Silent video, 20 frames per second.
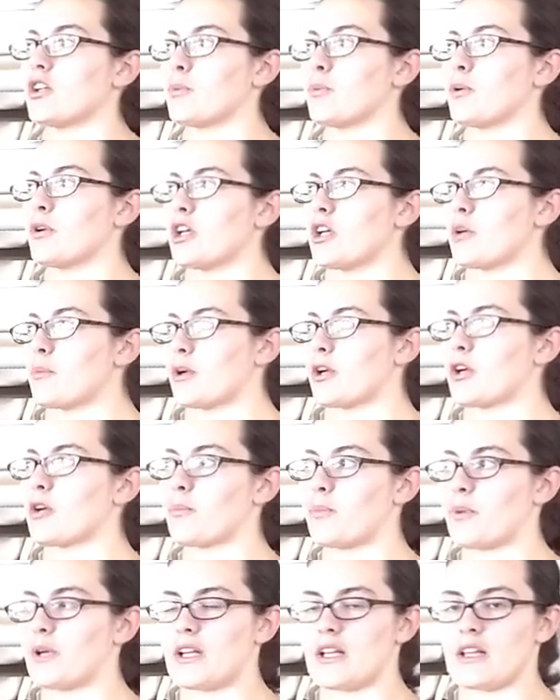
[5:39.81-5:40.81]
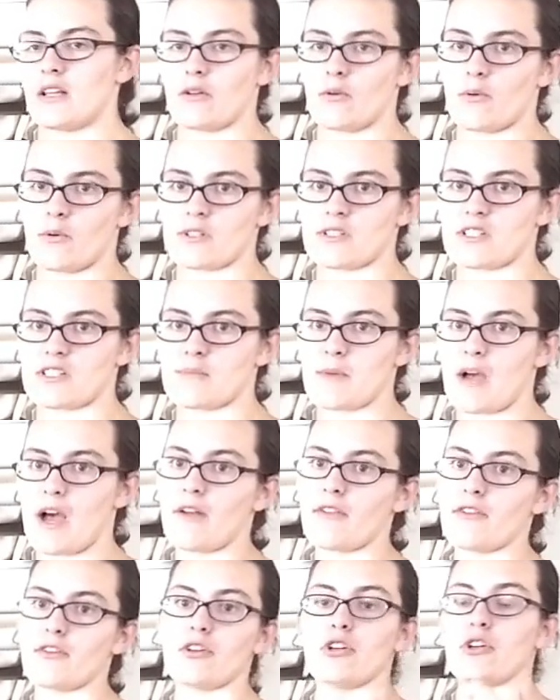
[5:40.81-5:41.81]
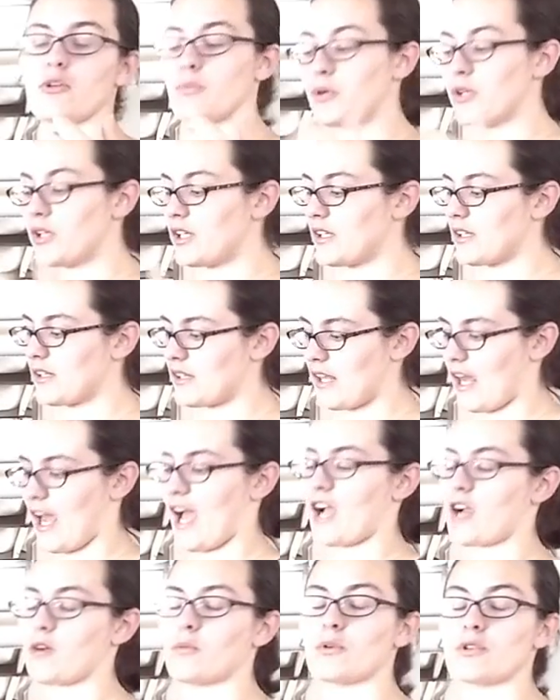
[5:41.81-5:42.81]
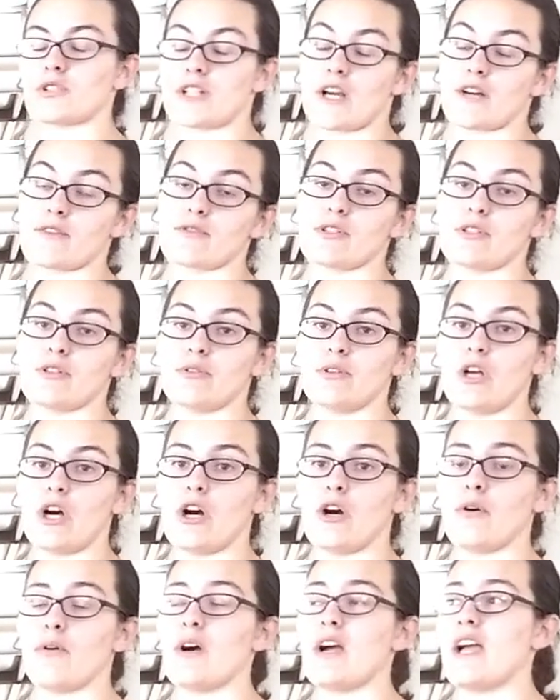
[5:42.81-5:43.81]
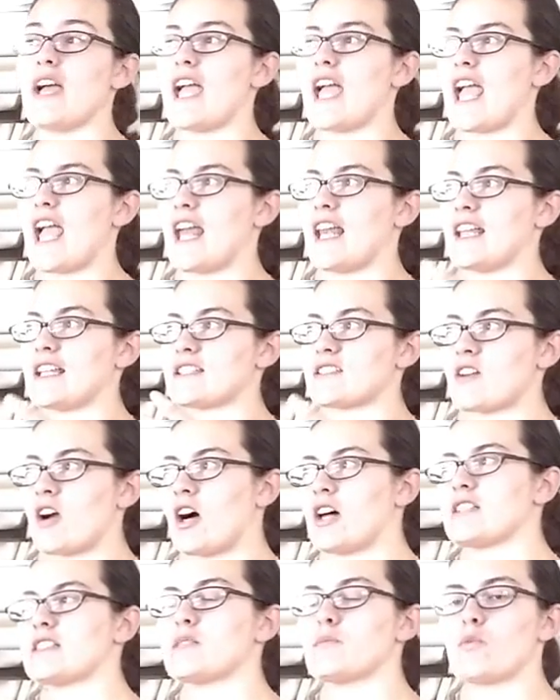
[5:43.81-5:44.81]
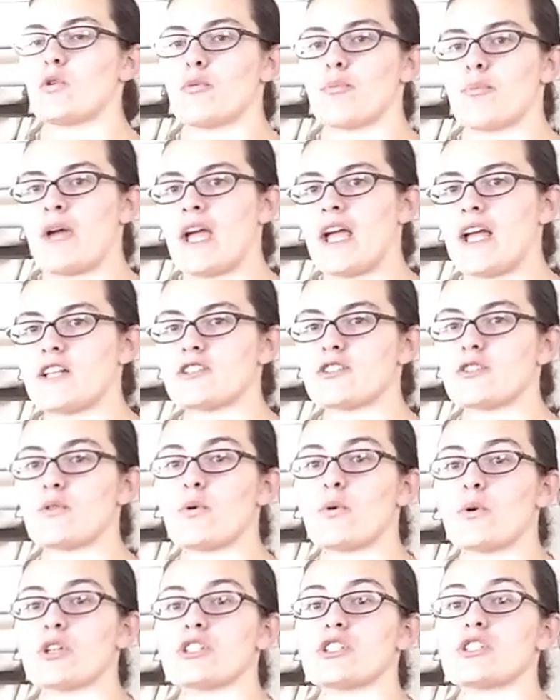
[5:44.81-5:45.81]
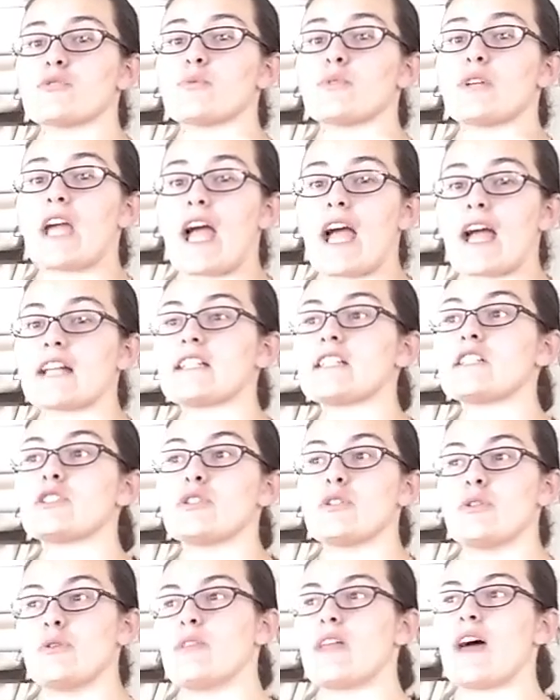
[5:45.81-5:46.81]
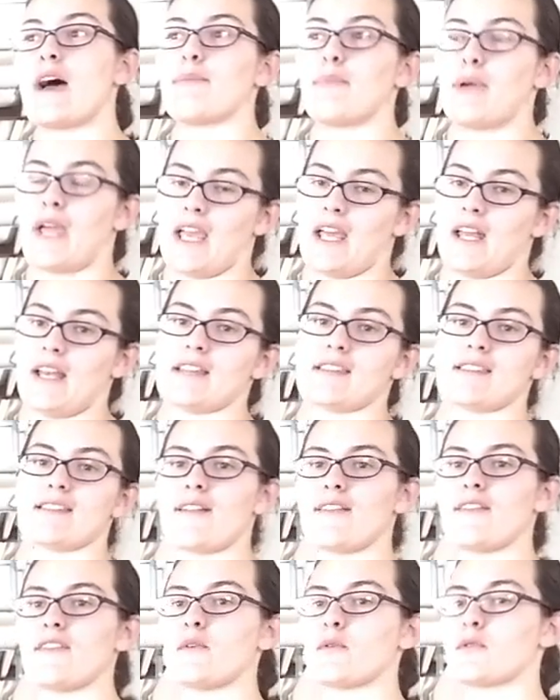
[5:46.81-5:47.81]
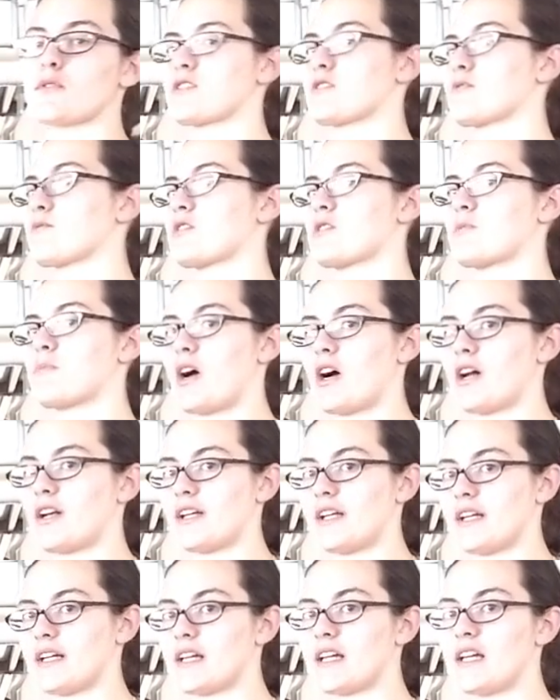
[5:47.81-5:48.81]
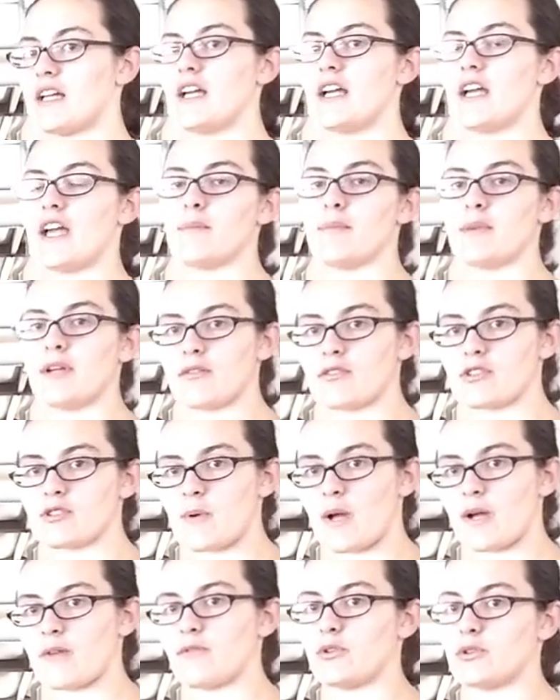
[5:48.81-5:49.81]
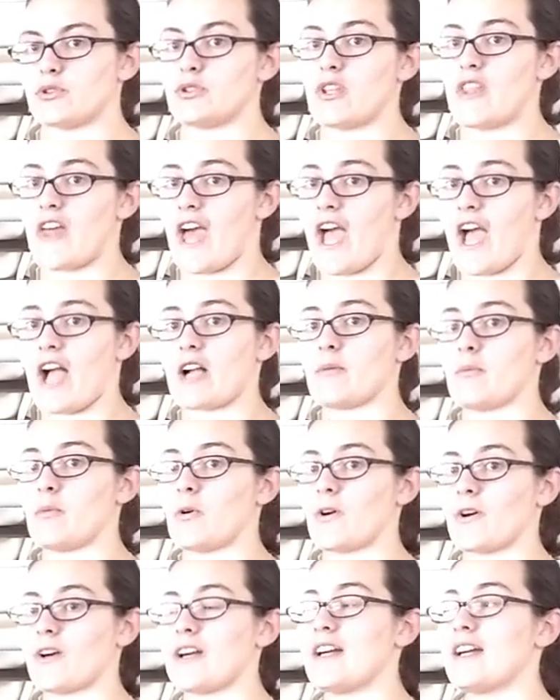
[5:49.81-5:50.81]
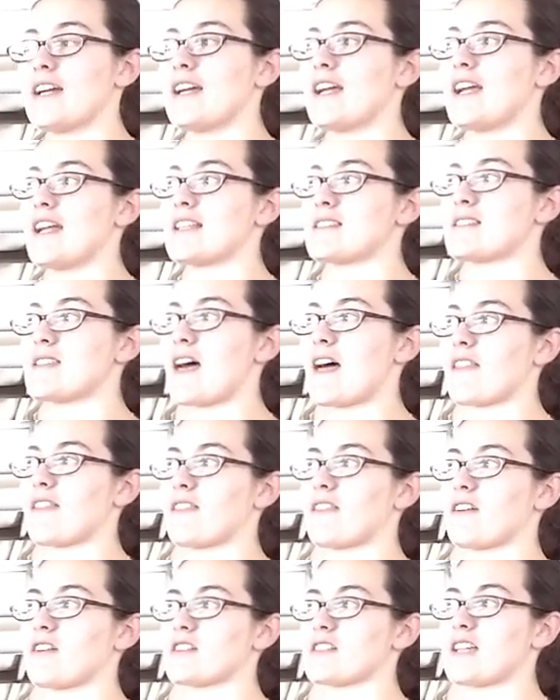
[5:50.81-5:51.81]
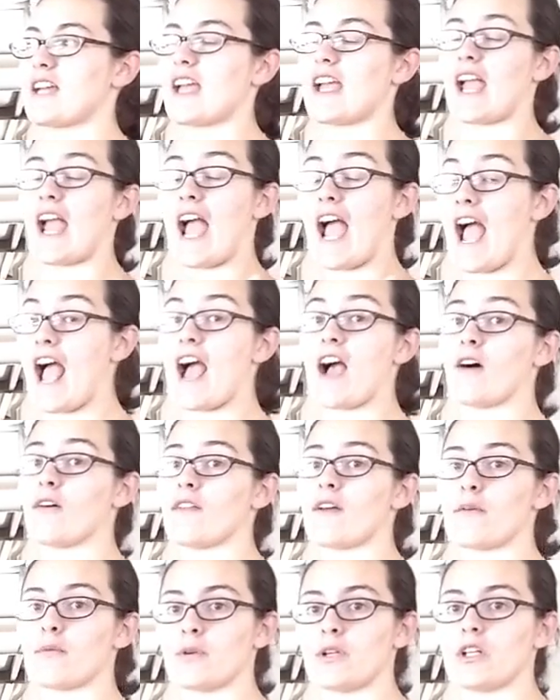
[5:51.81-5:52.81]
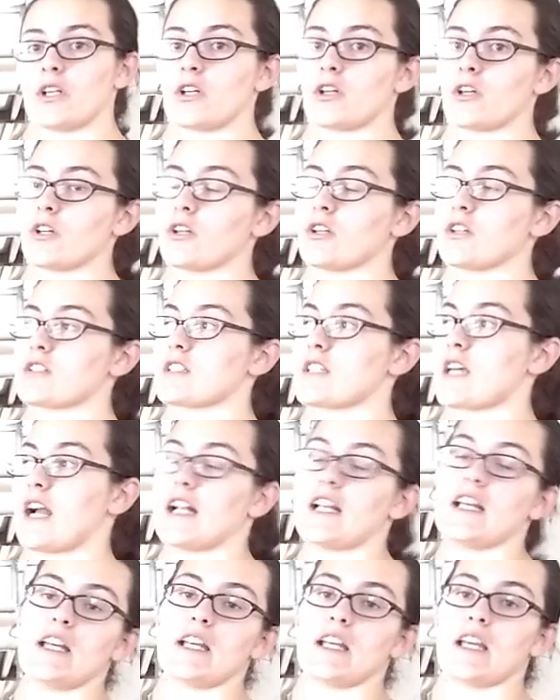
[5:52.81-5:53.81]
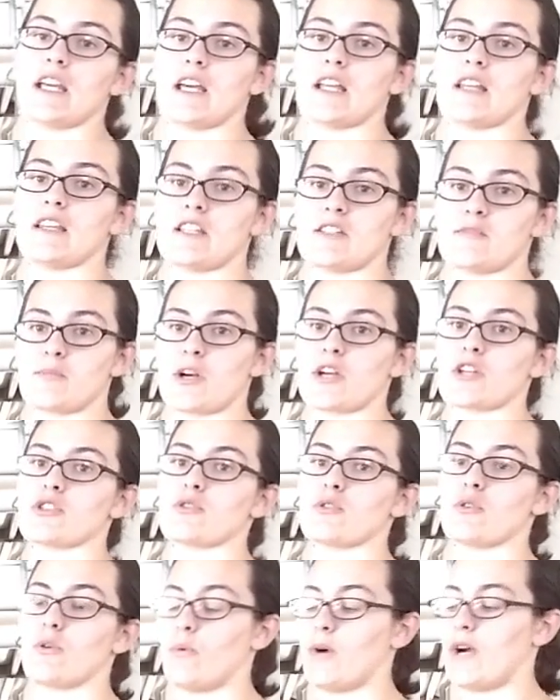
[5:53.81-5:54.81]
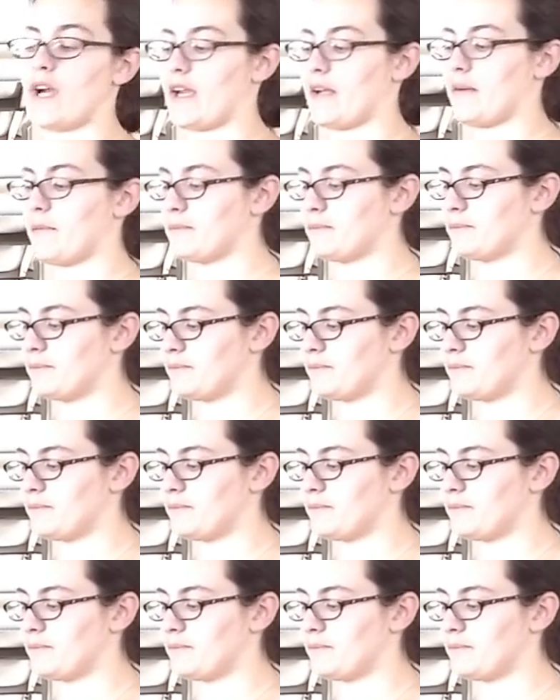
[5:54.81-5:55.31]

You're putting a bigger bit in the horse's mouth, or you're putting the hackamore down too low, and it's causing more pain, so the horse is reacting to that pain. It's not that the horse is responding and being respectful to the hackamore. It's that they're saying, ow, that really hurts, I need to get this pressure away.